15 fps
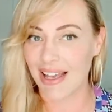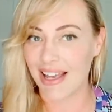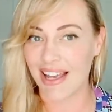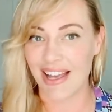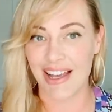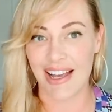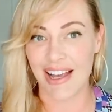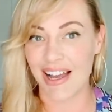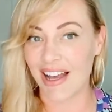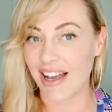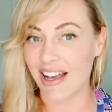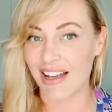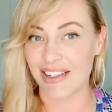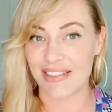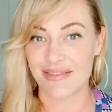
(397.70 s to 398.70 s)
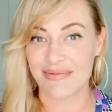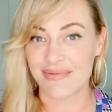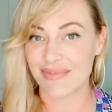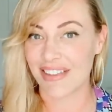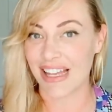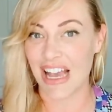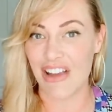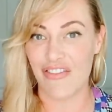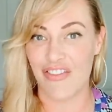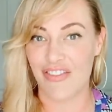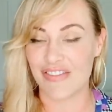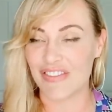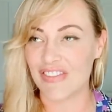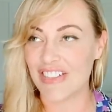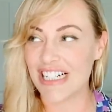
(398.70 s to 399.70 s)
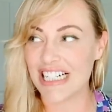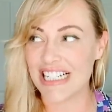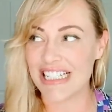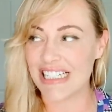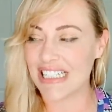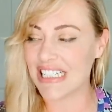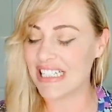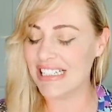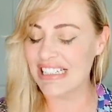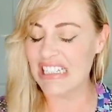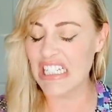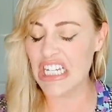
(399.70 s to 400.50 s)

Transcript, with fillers: ah, uh, I fucking